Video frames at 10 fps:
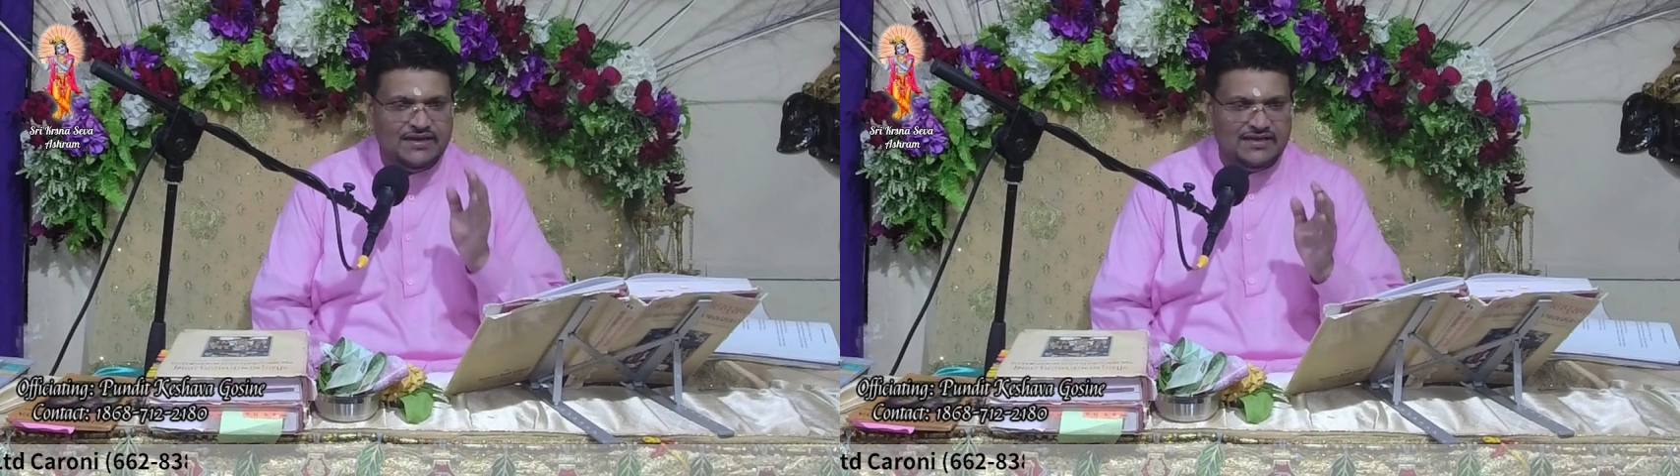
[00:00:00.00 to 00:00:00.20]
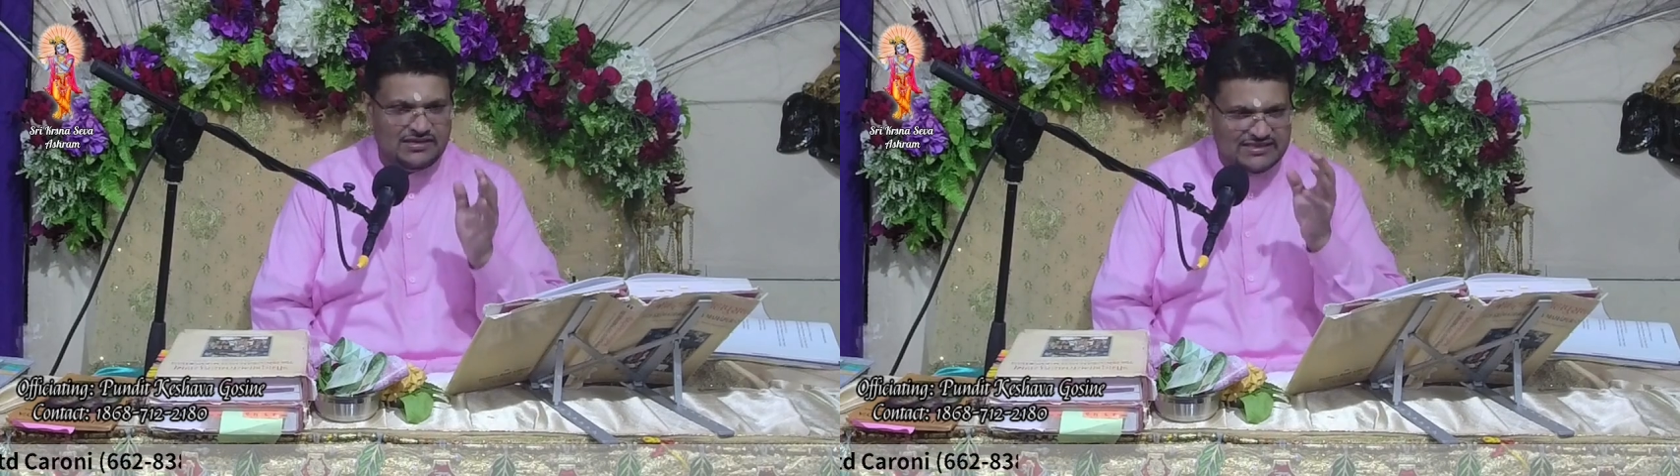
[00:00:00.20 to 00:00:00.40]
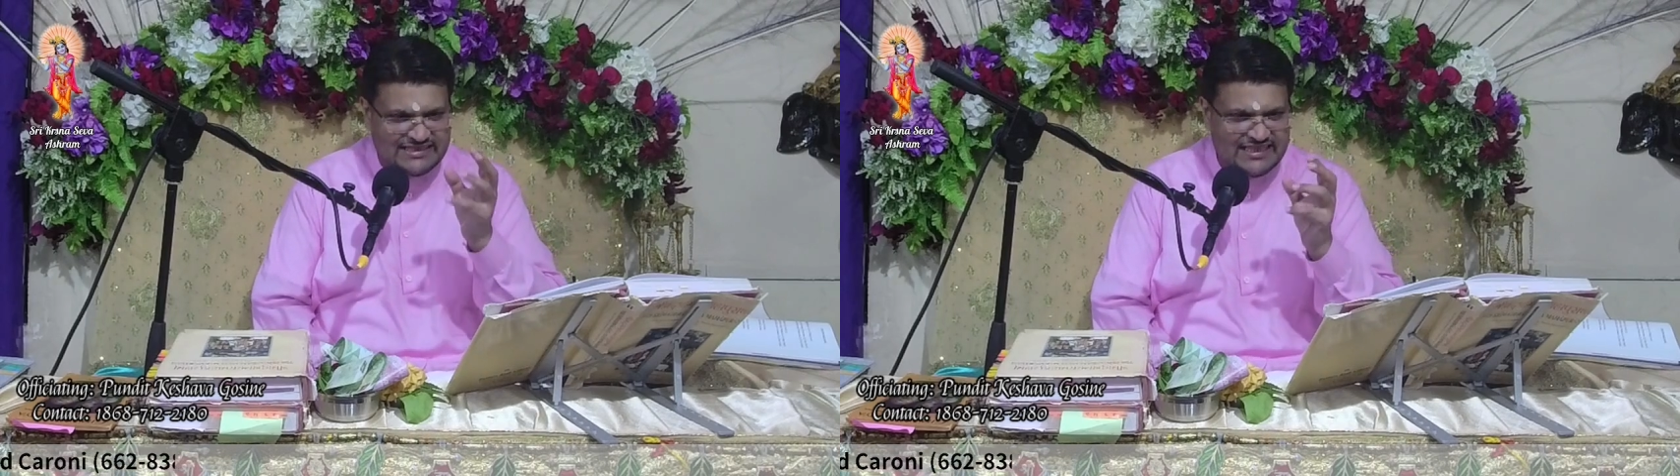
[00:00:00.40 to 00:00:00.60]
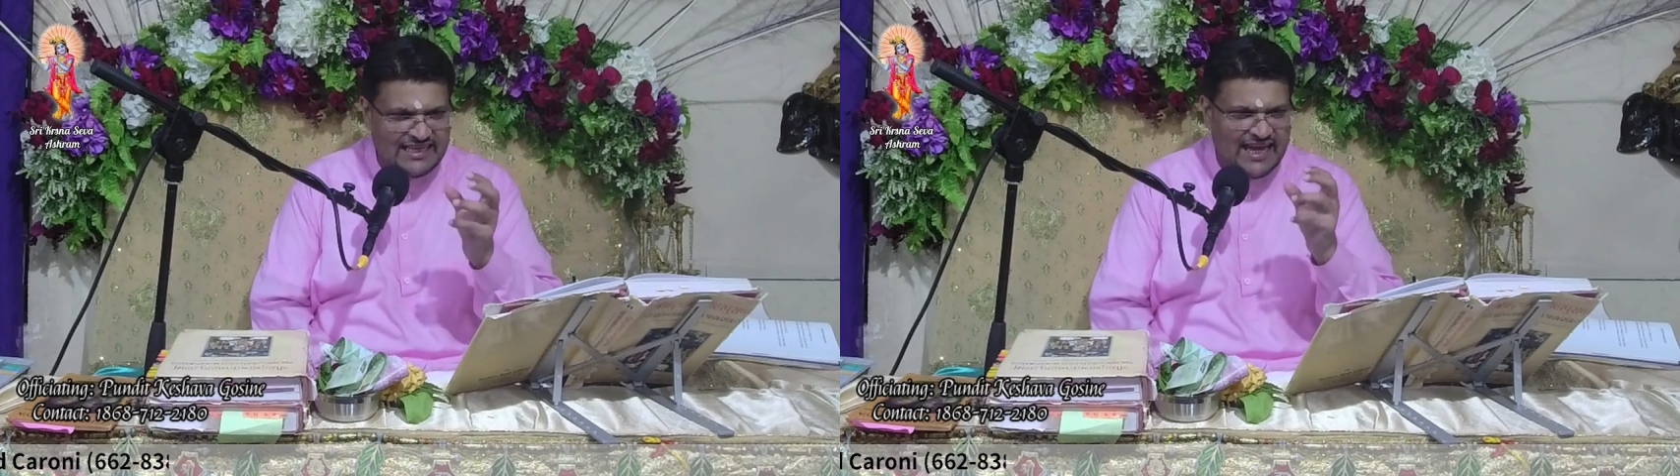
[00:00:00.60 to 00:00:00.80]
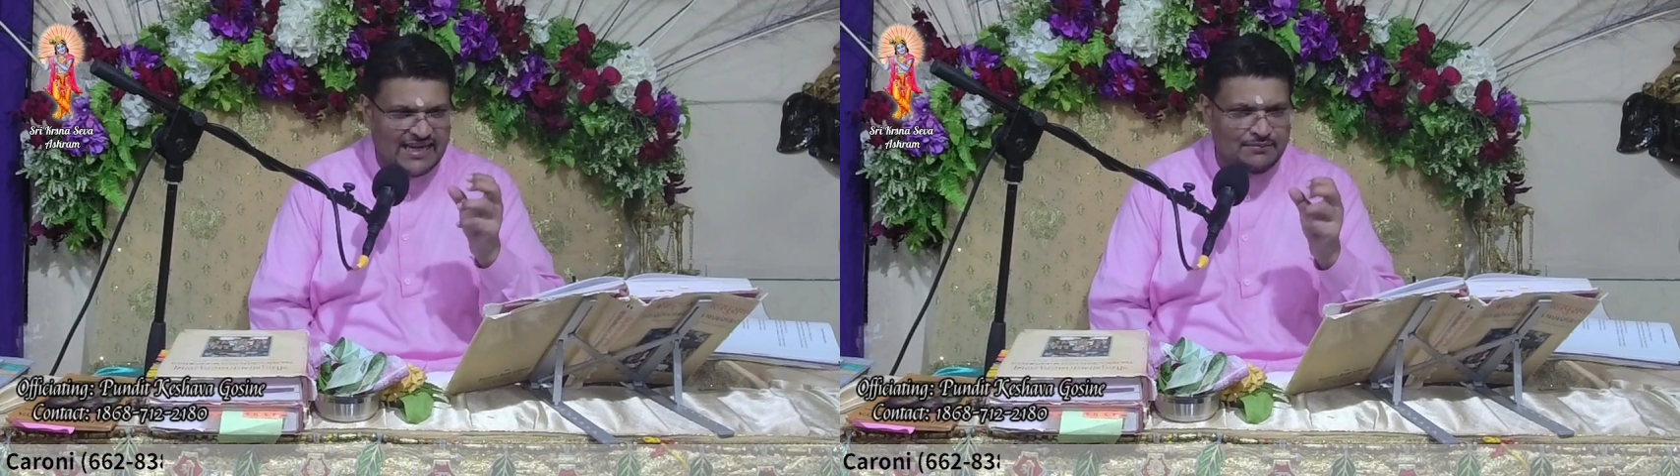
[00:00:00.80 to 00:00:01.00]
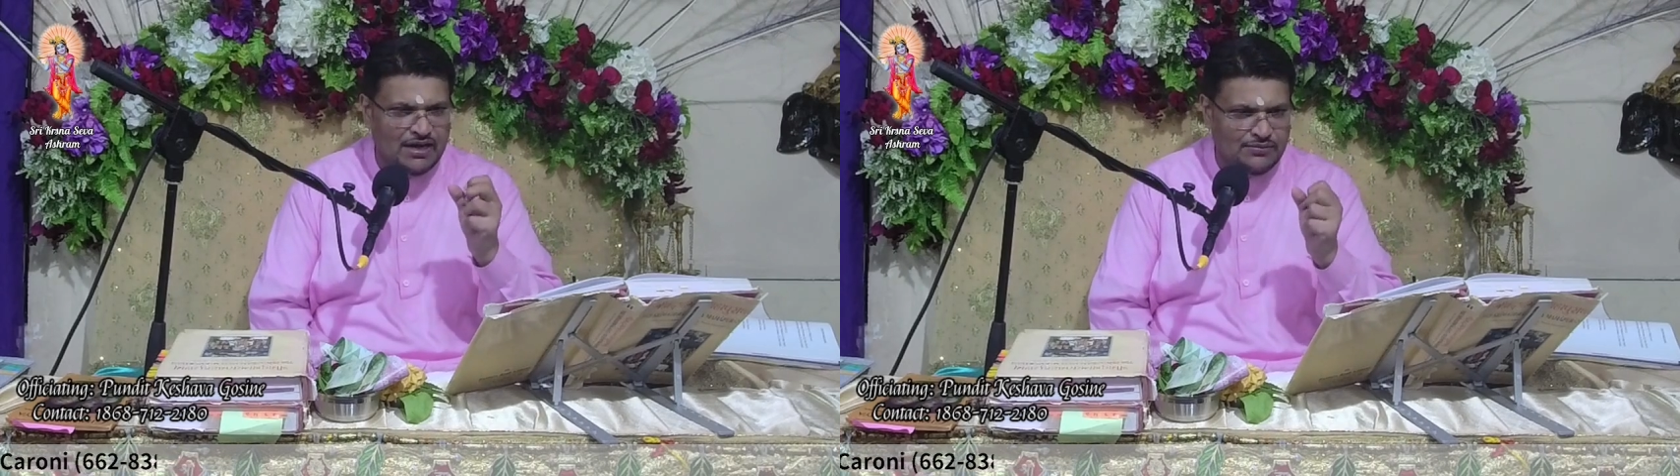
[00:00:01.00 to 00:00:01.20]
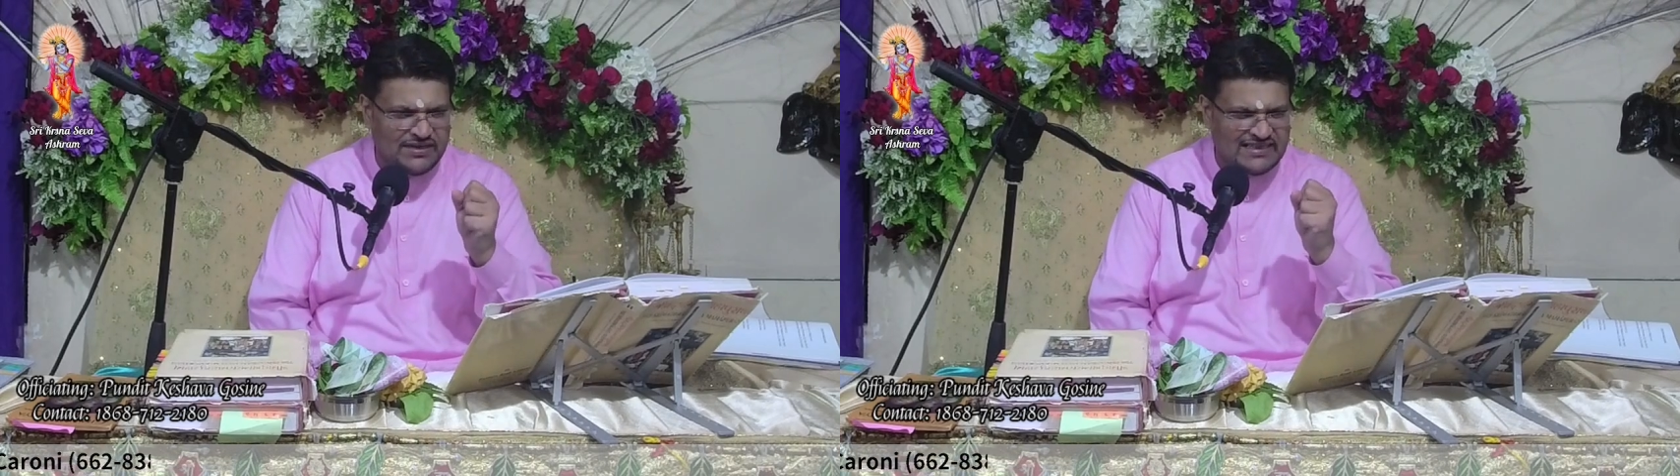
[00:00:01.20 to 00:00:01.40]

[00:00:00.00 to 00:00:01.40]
they could see the animal with